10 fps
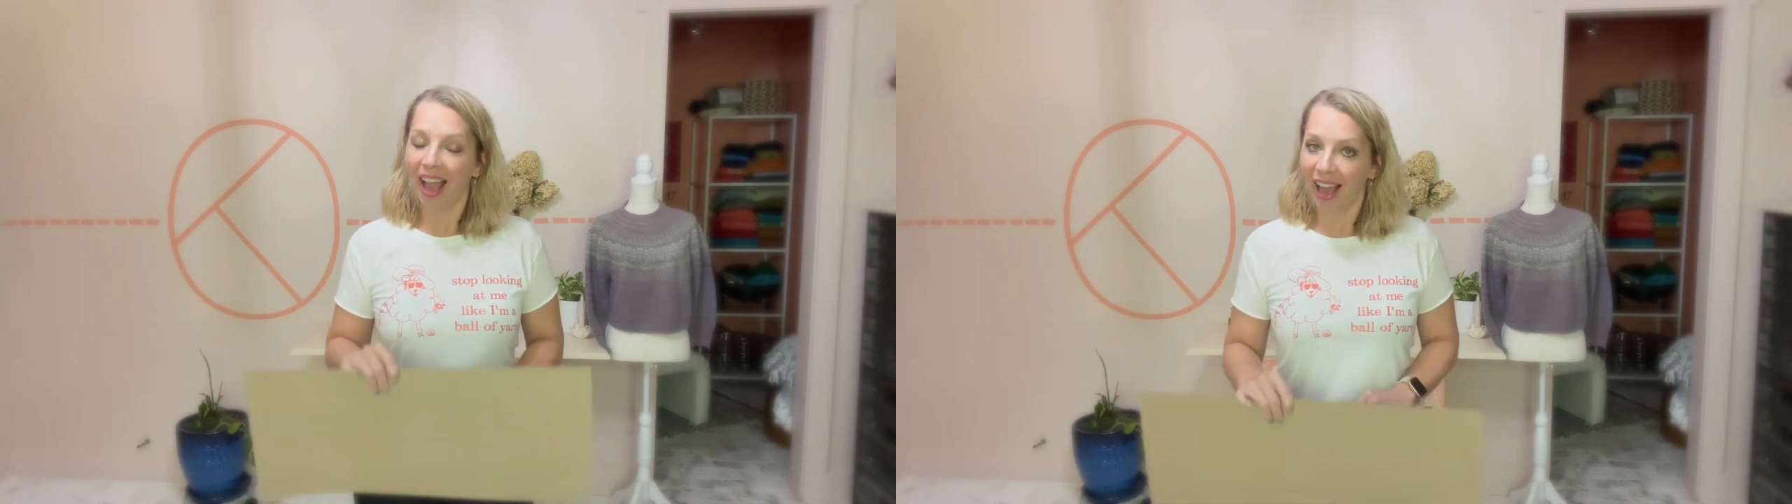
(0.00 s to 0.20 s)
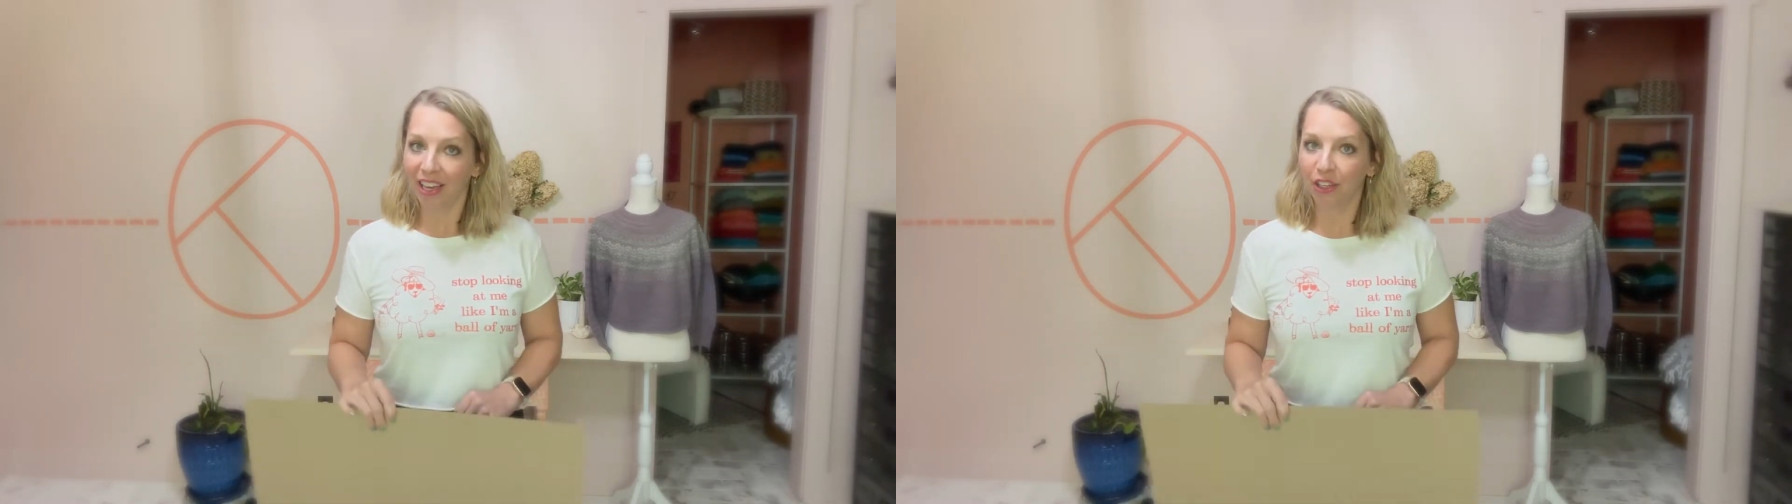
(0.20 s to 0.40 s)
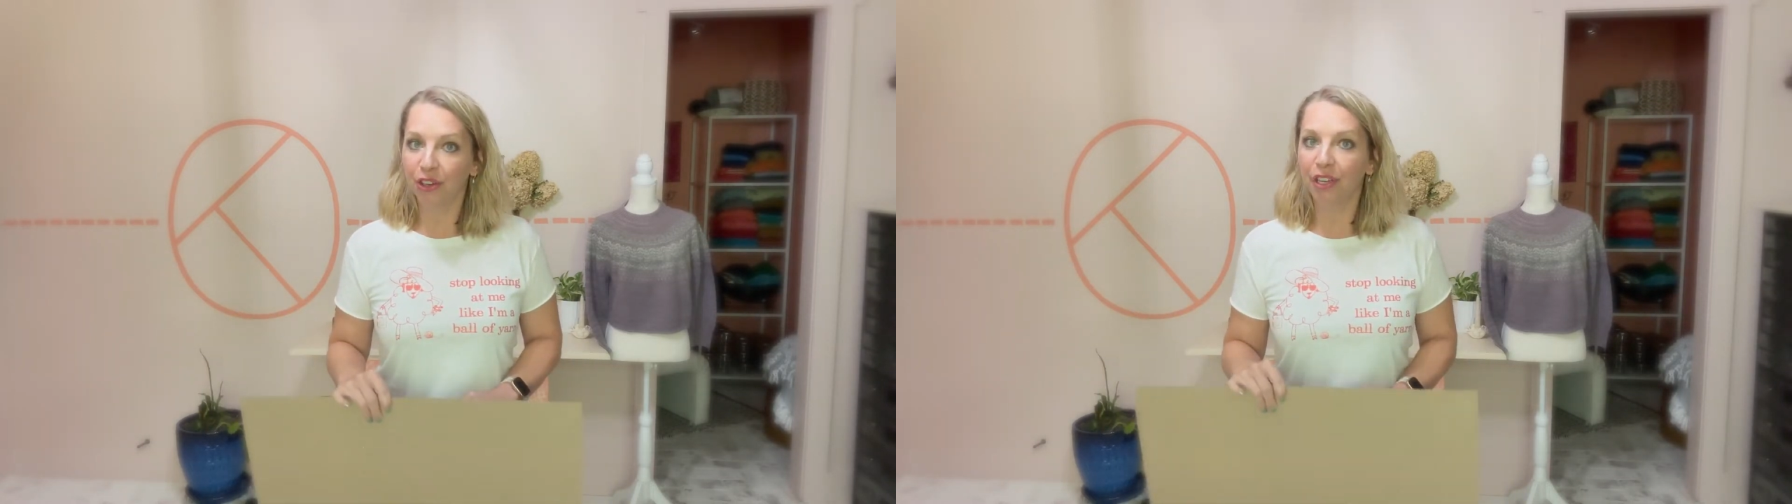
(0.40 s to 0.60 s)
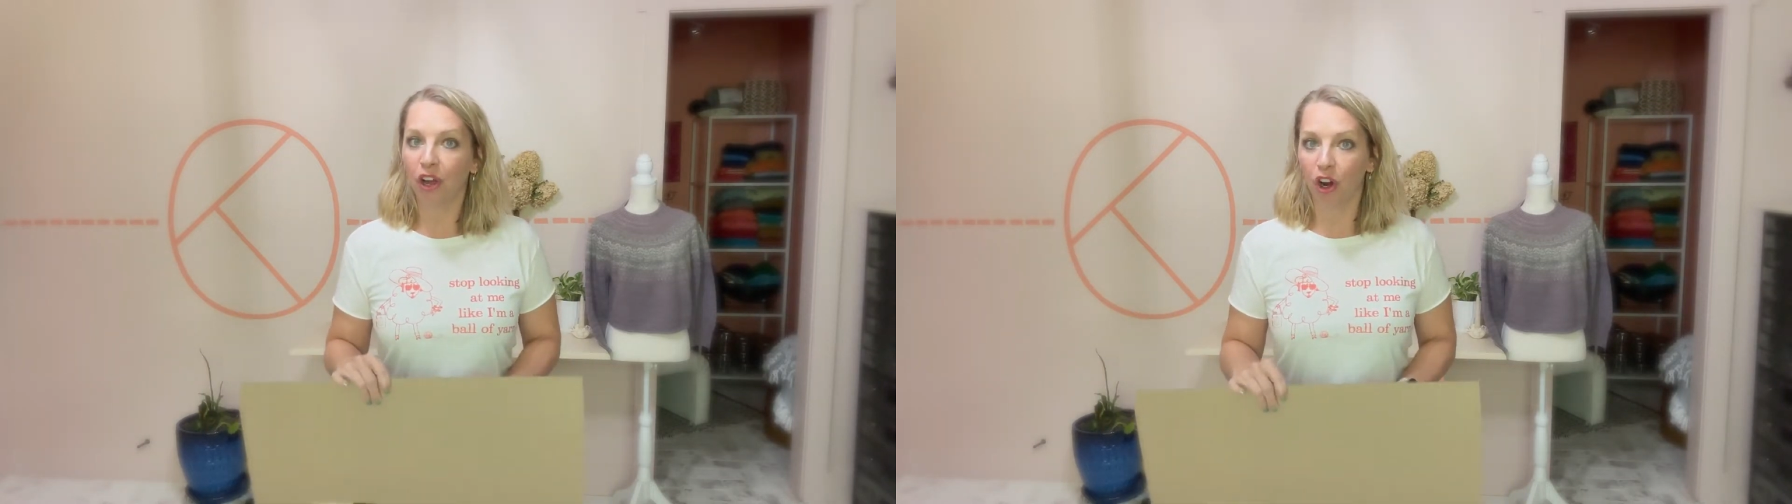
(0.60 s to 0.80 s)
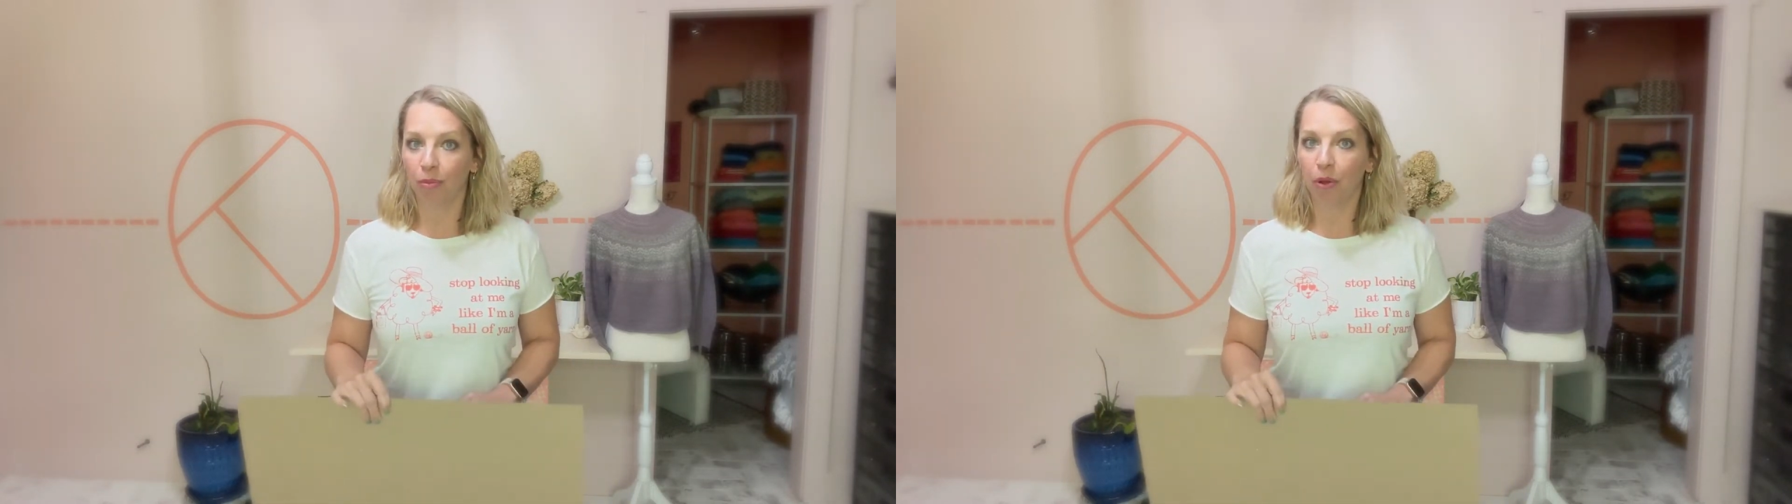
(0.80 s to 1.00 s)
accurate
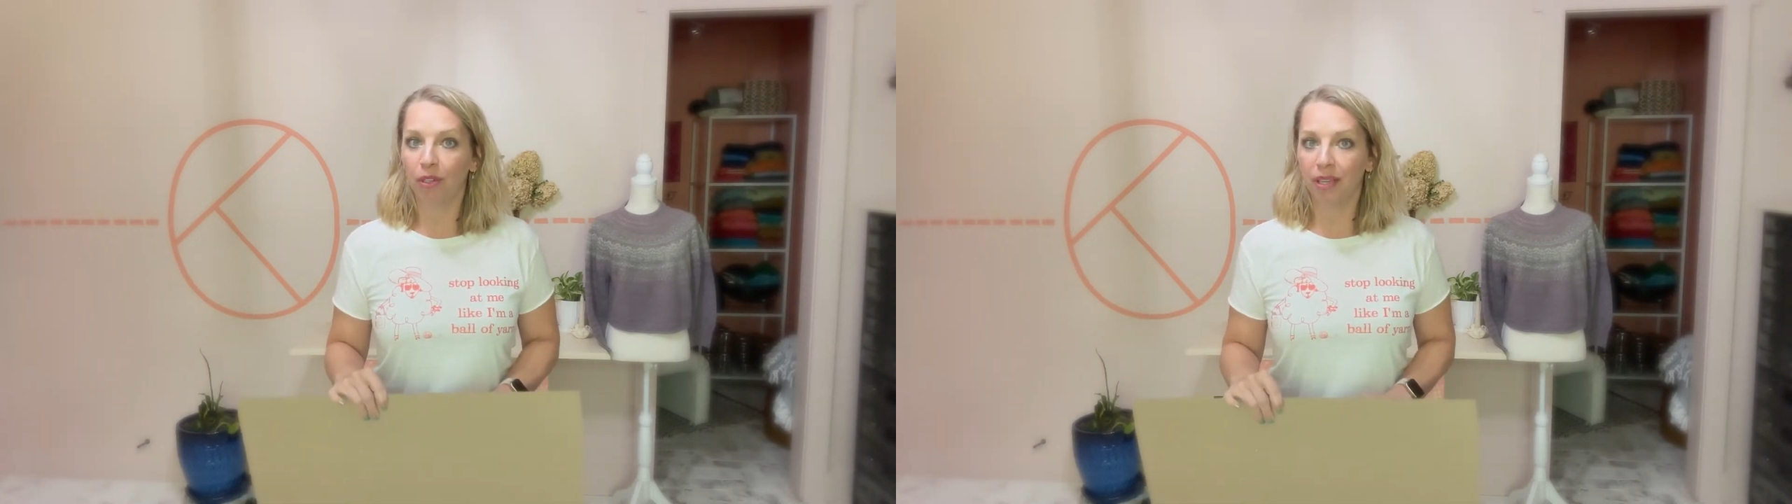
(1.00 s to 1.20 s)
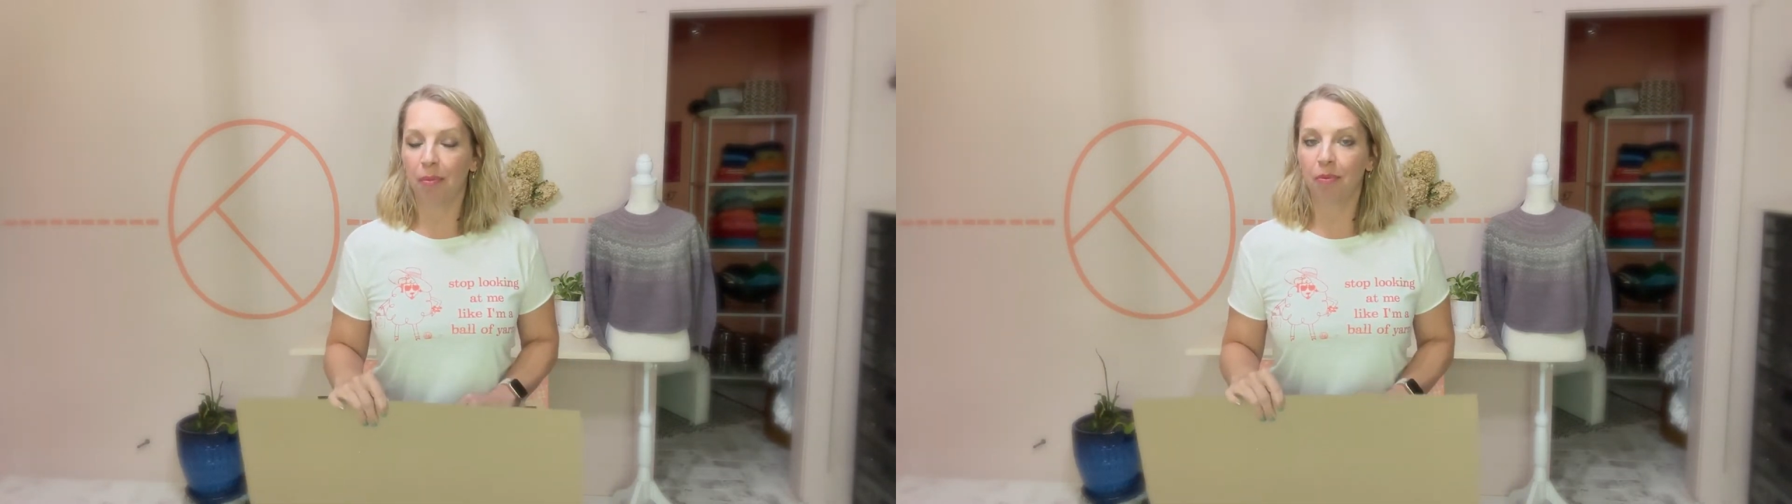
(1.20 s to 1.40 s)
armhole depth